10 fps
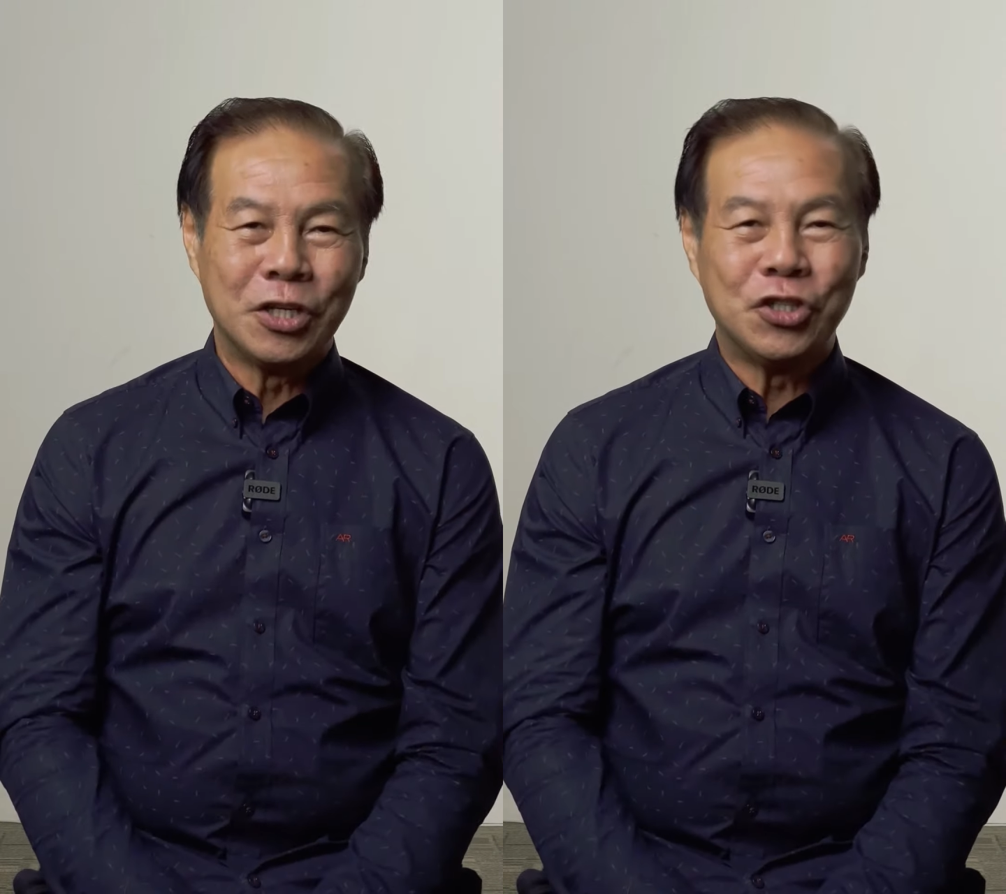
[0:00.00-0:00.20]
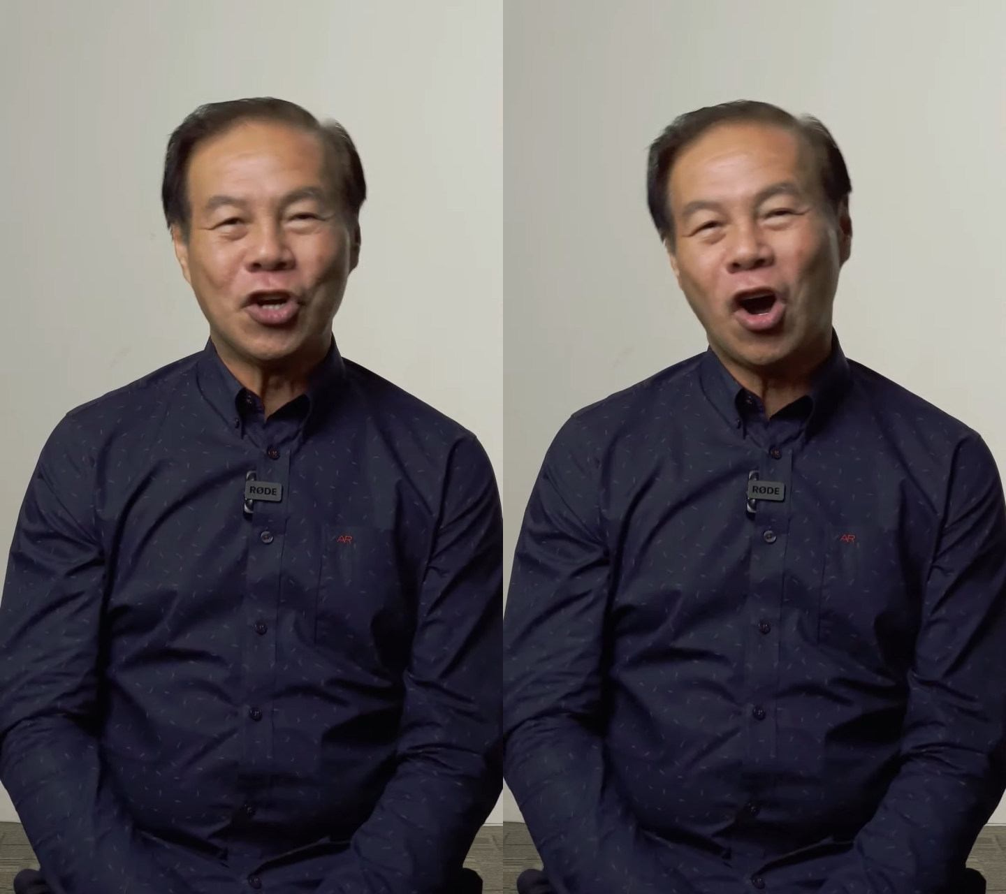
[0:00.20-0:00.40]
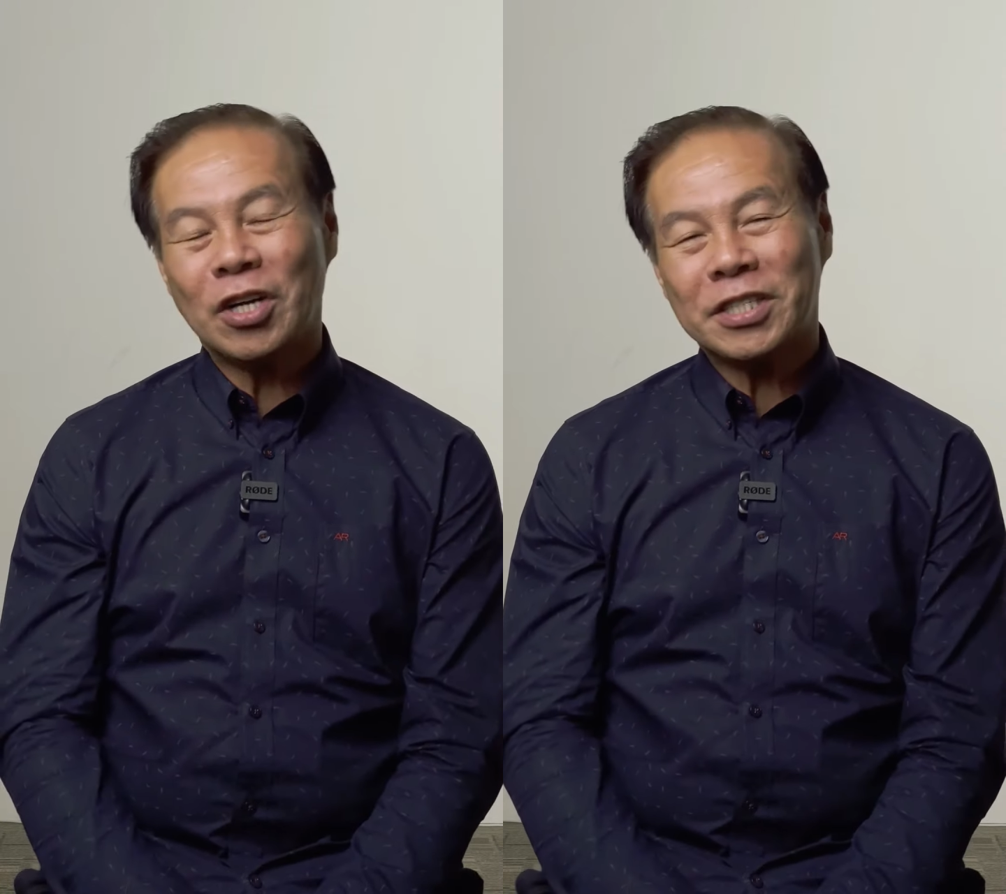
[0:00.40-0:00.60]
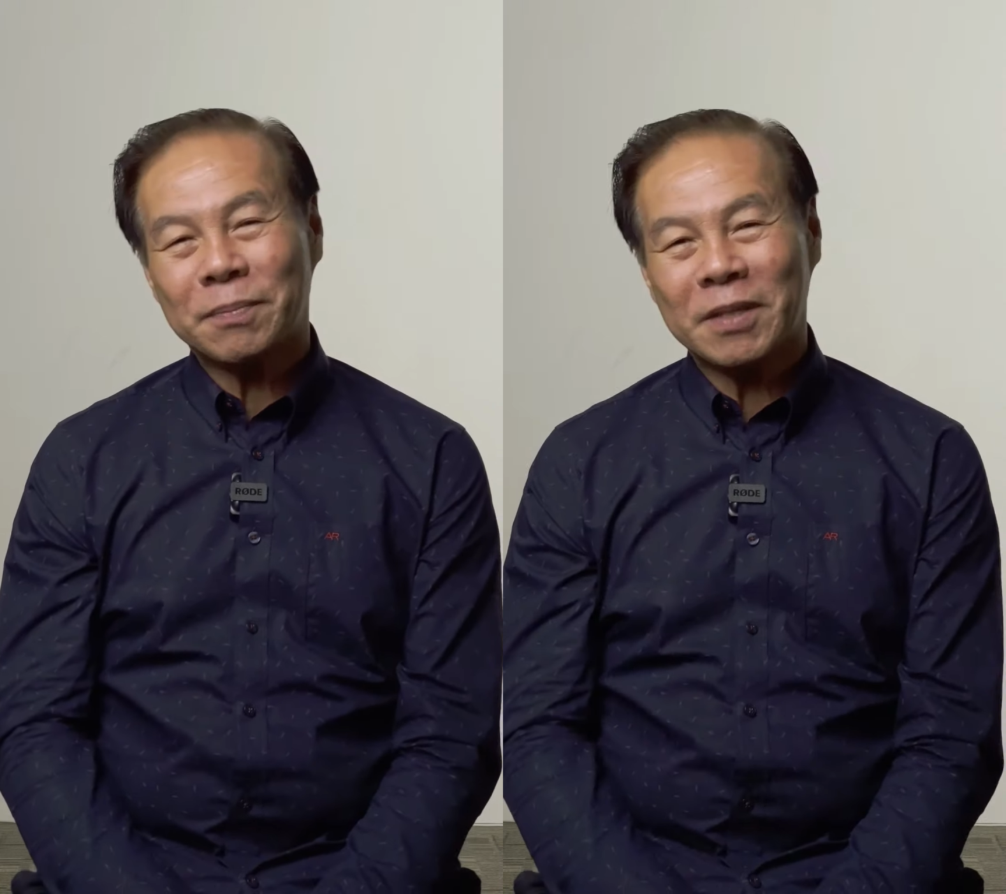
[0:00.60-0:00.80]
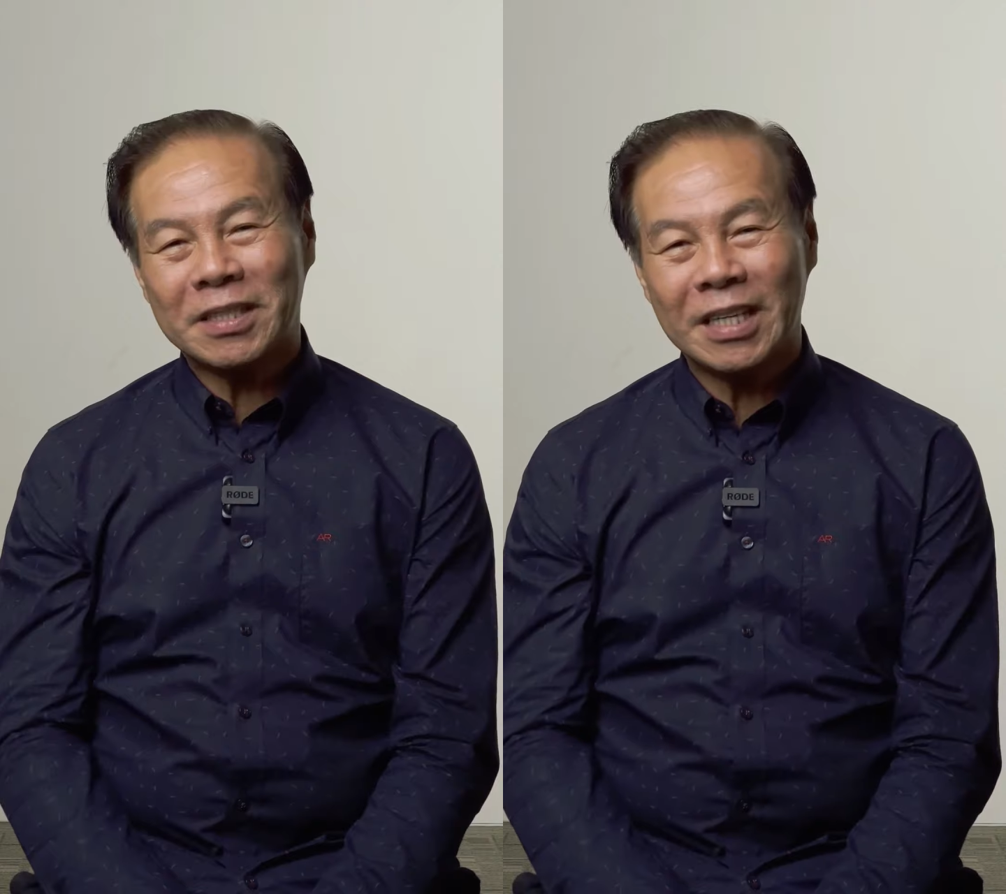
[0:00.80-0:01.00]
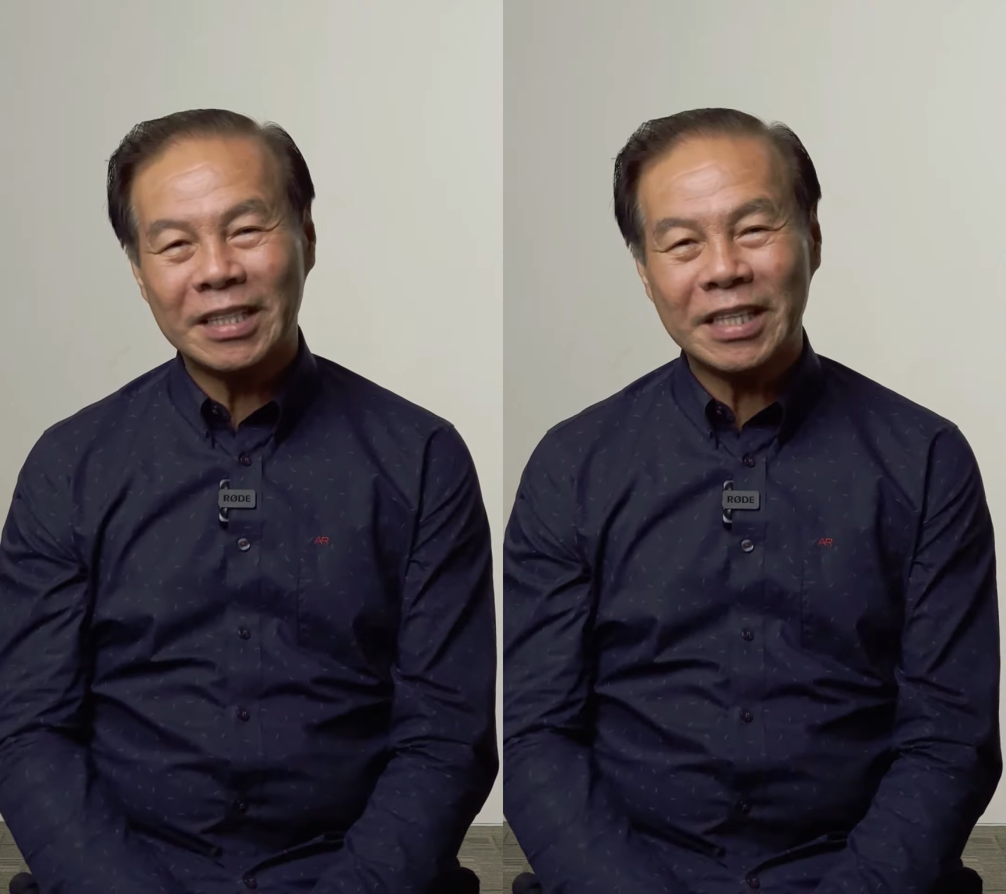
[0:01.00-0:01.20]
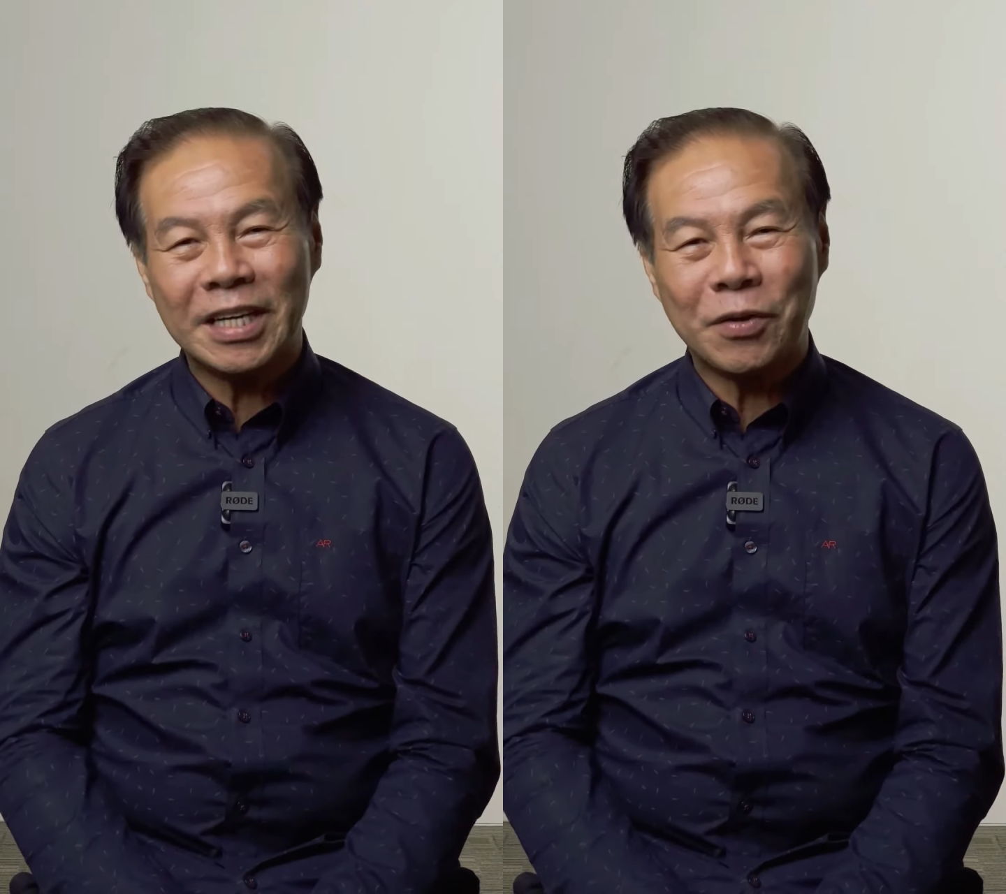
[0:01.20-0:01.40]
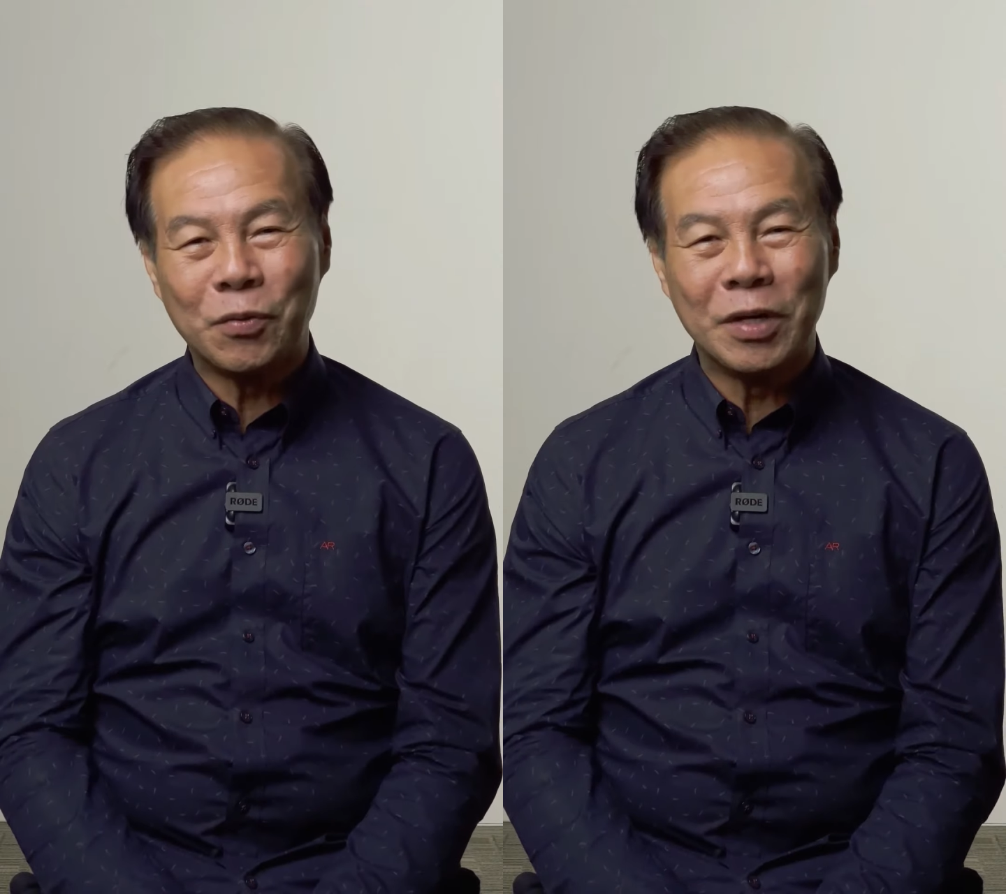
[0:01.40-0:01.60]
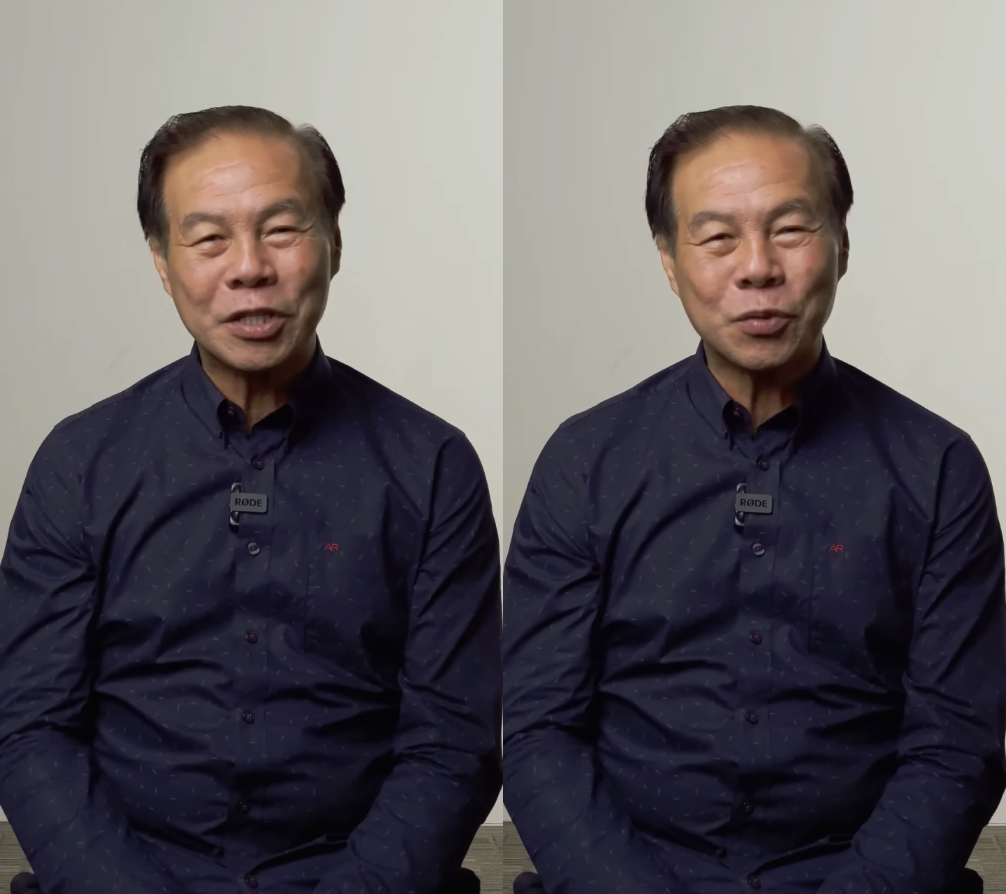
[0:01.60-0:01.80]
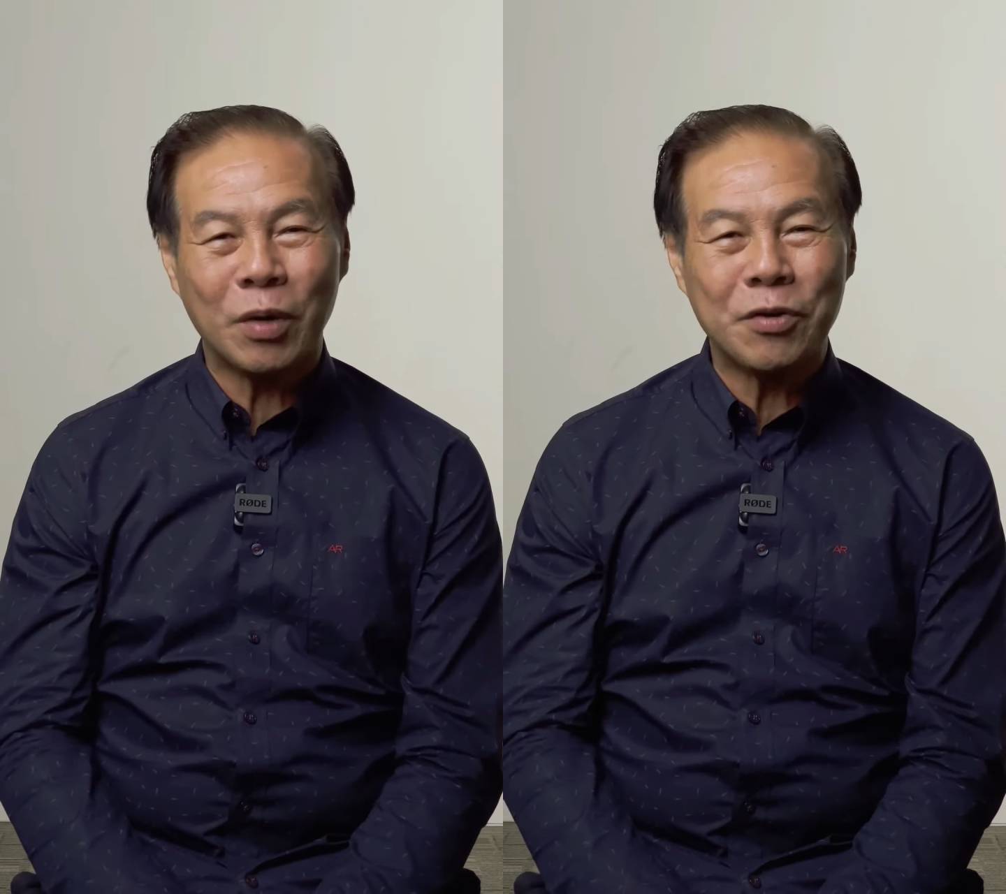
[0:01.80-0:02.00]
John chapter 13 and
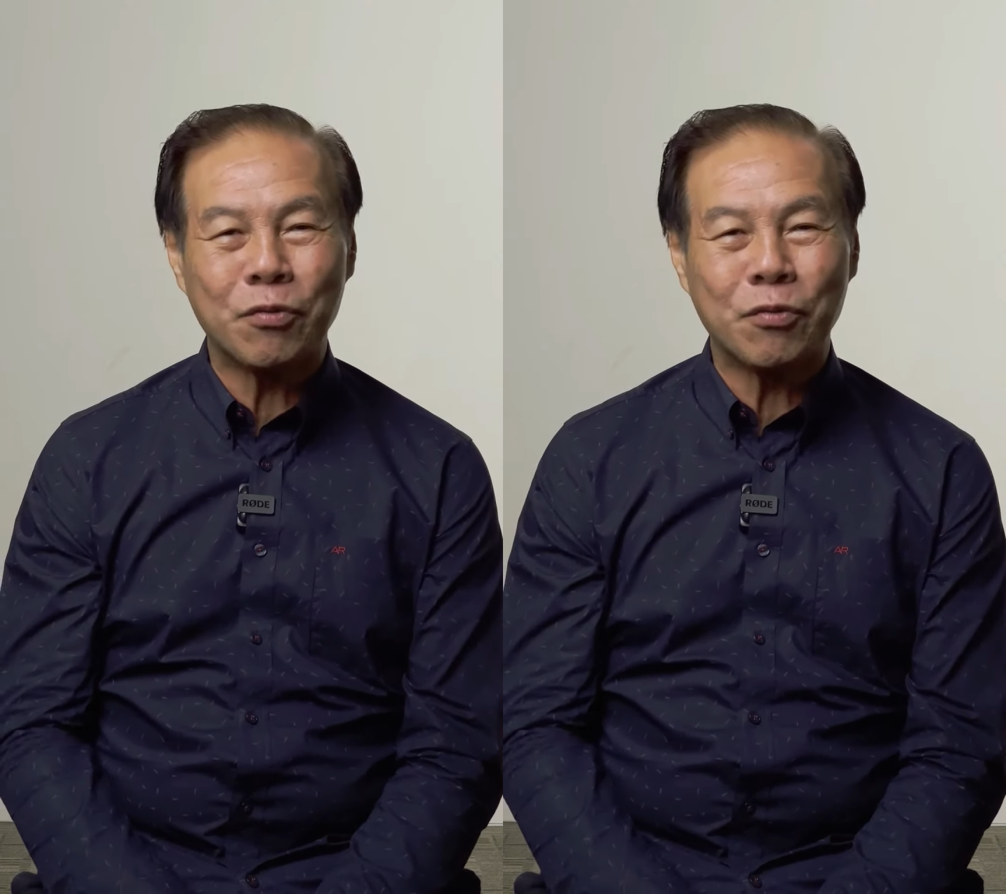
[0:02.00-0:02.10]
verse 1